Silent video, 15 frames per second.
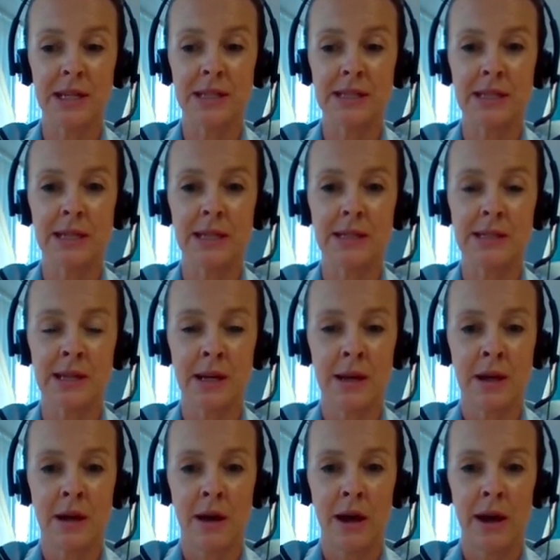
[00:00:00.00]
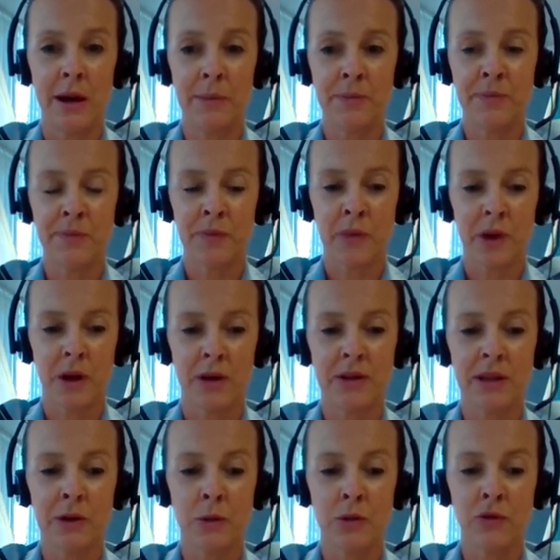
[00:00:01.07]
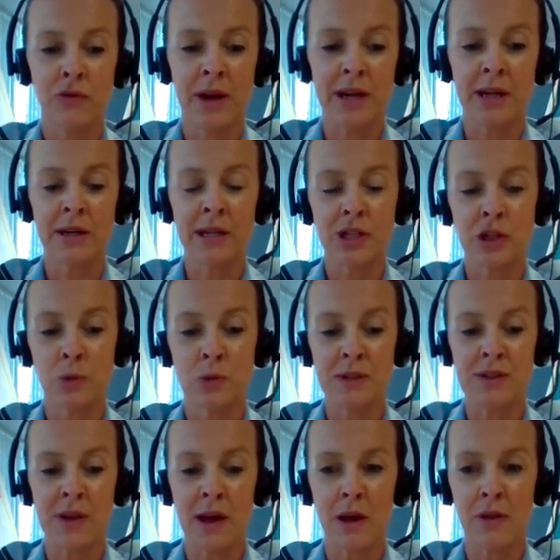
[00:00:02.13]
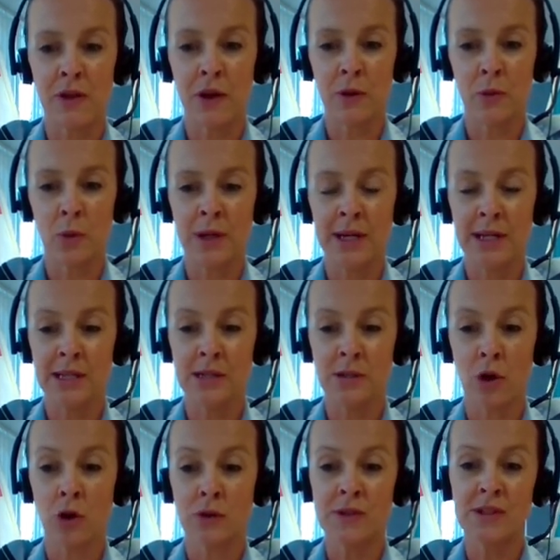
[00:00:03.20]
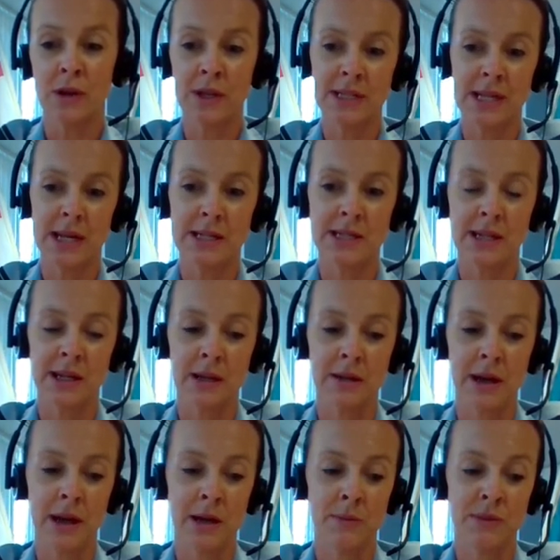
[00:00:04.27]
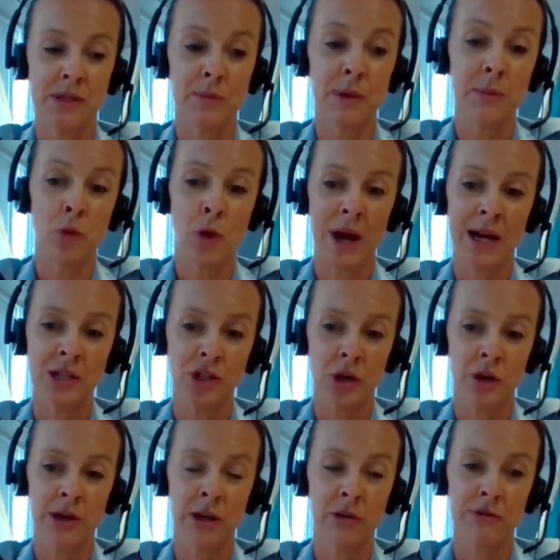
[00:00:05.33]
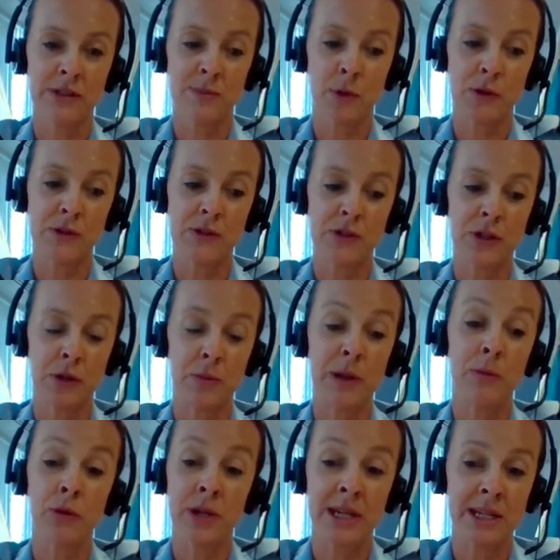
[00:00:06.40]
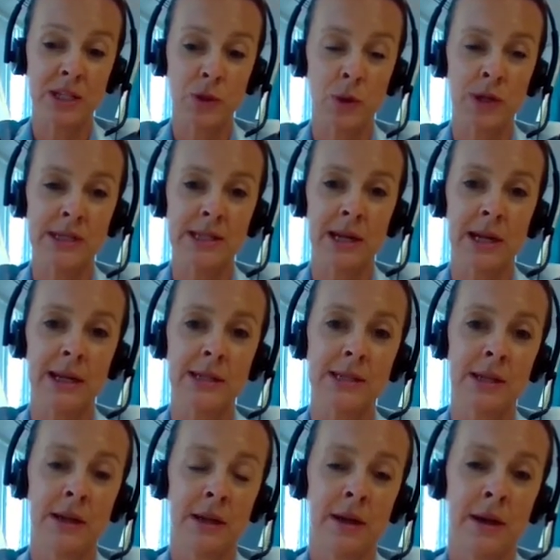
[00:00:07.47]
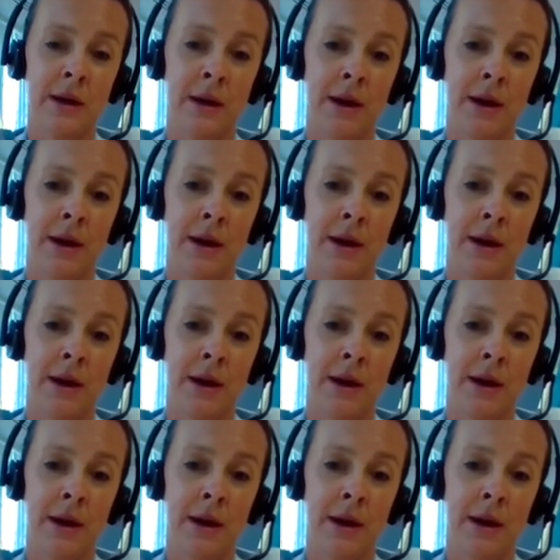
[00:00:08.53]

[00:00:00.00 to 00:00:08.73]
facilities. I think the recognition was there that we needed on-site testing to be more agile in our response to people needing to isolate.